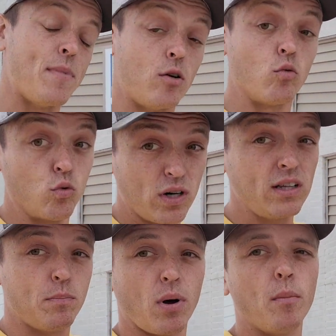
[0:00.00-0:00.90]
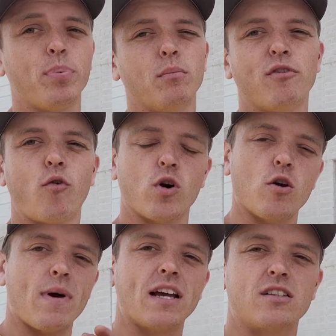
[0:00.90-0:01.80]
I mean, really bumping
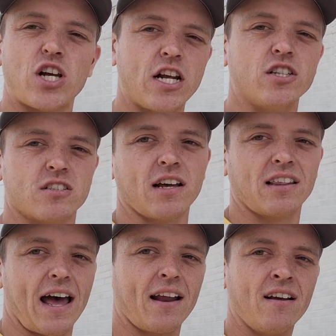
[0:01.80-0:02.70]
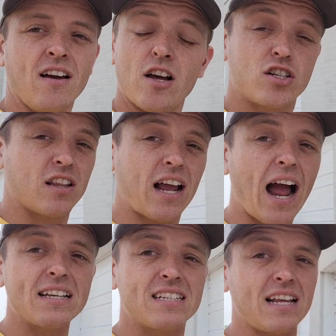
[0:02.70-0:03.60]
before you make changes like that. To
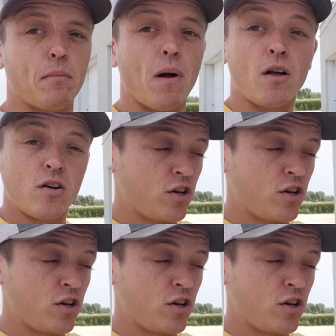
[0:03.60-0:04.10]
the guys that,